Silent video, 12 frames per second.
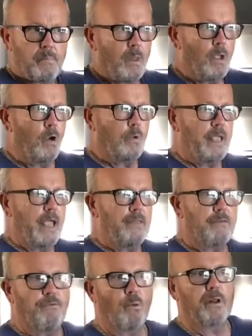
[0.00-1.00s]
Okay, the
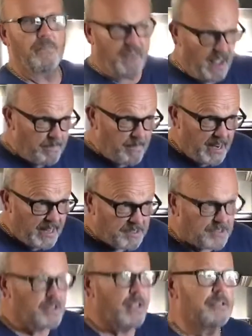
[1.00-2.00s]
45
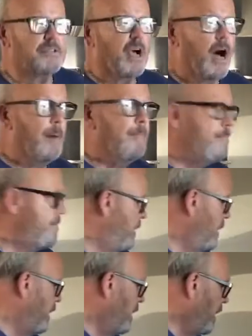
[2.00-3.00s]
minutes has come.
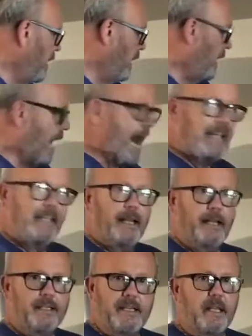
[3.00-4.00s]
I let
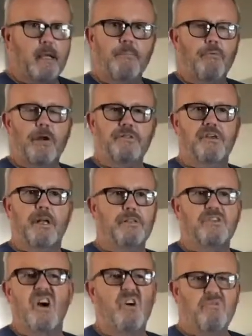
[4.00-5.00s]
it decompress on its
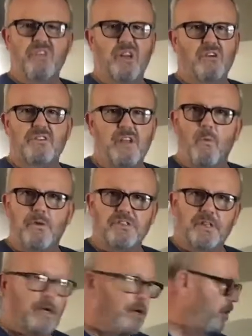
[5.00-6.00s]
own, because I wasn't
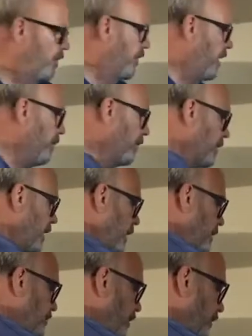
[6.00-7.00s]
in a hurry. We're going to
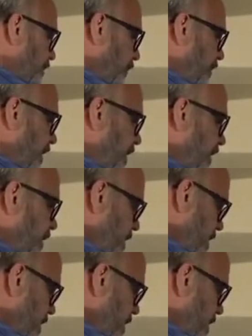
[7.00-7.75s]
serve it till dinner.